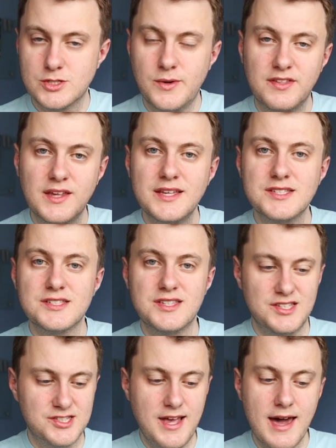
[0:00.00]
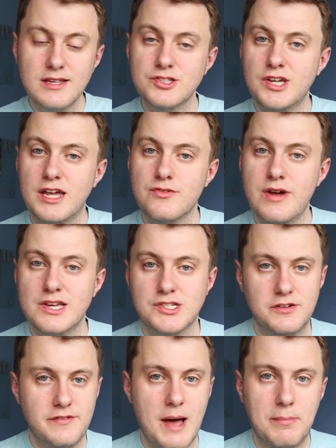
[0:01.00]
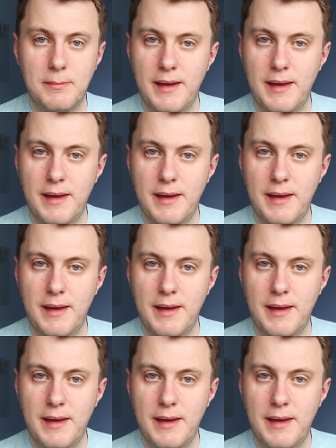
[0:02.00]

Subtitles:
So I think this is the second generation of Apple